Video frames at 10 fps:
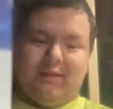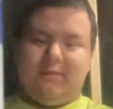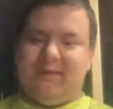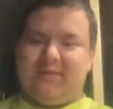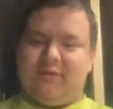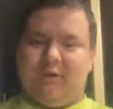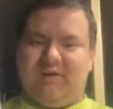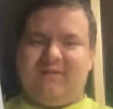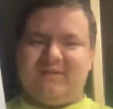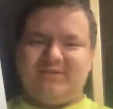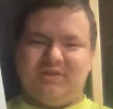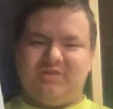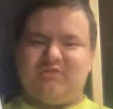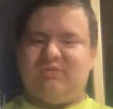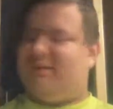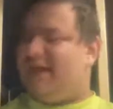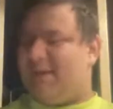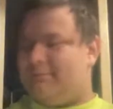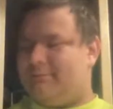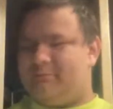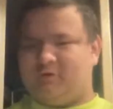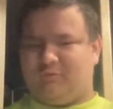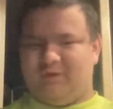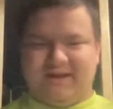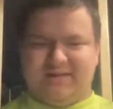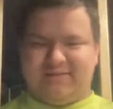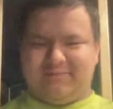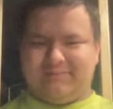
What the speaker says: neither one of these songs are really that great.